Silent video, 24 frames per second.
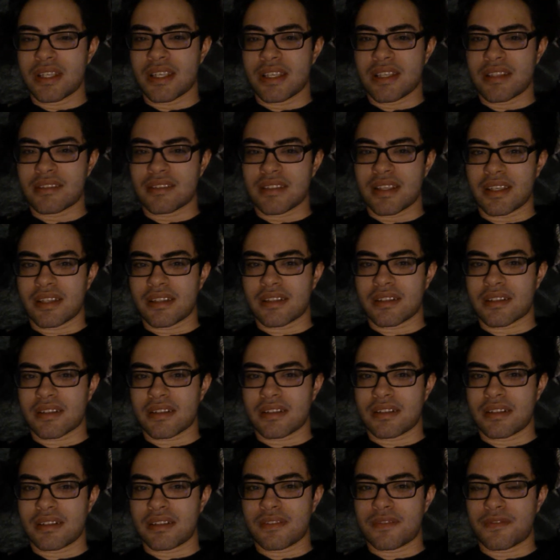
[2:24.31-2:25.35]
is like
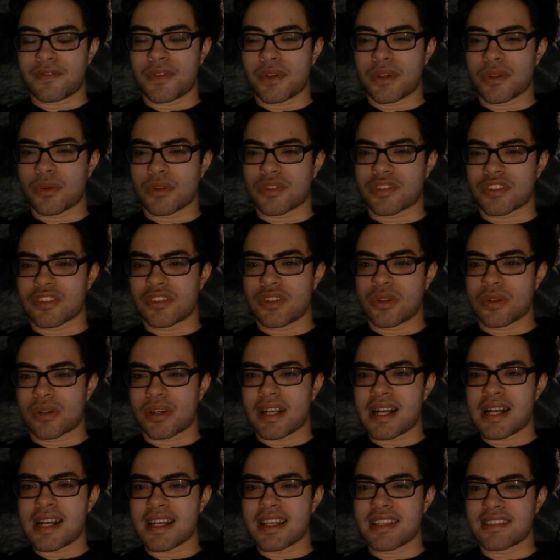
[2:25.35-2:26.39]
uh, filled with snow
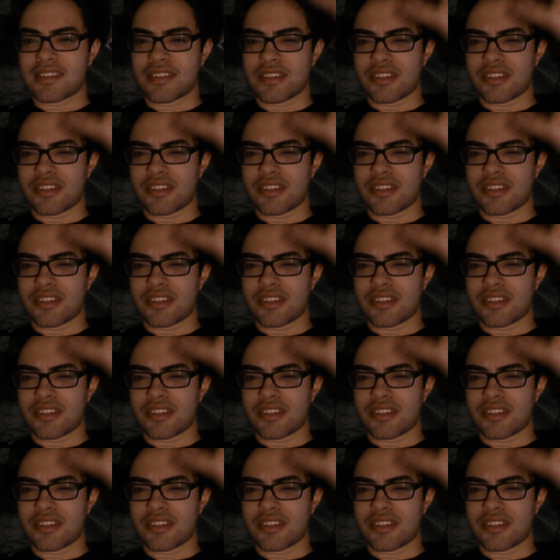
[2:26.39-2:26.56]
or ice,